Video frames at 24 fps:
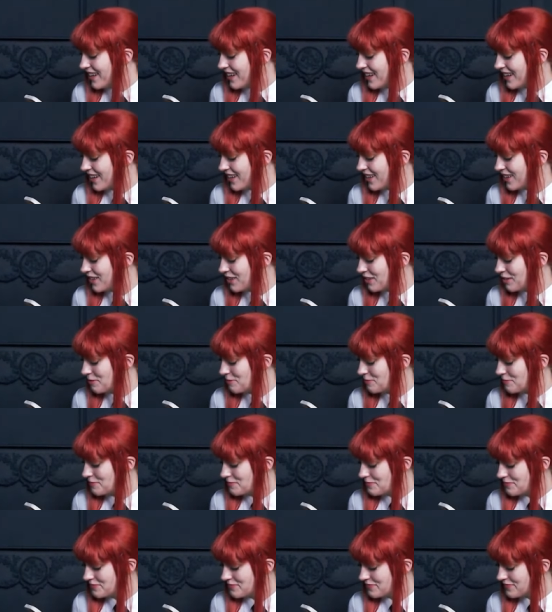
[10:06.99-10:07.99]

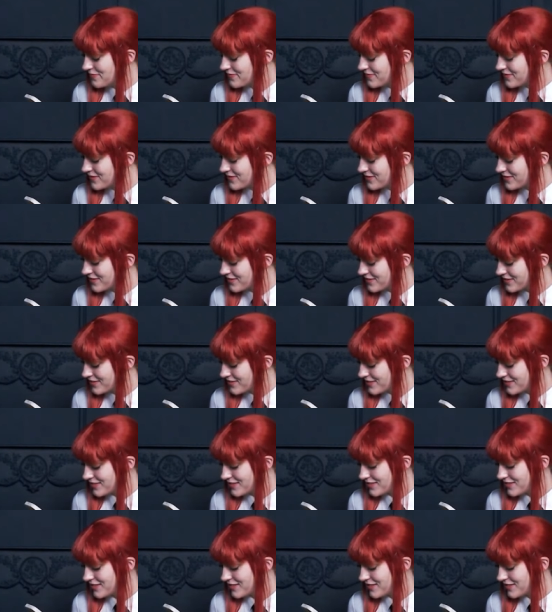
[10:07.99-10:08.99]

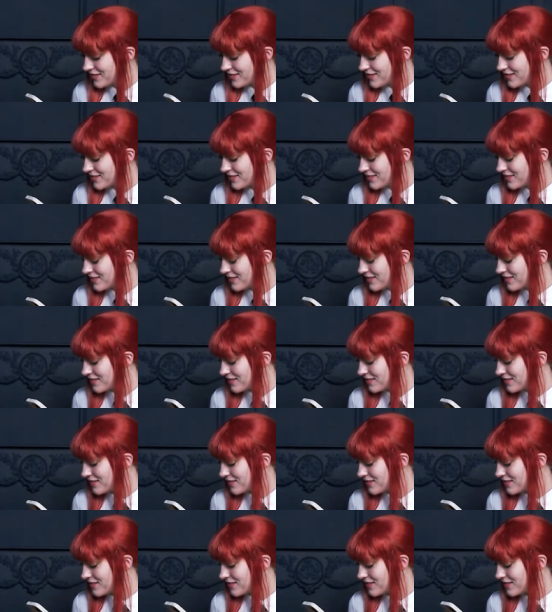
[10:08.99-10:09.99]

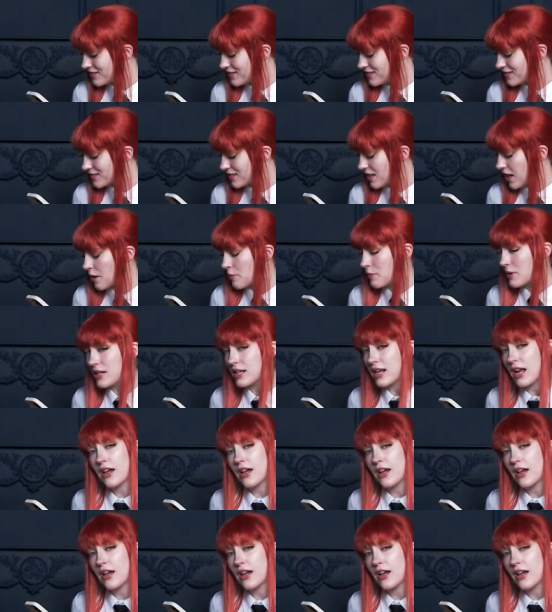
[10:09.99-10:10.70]
I mean,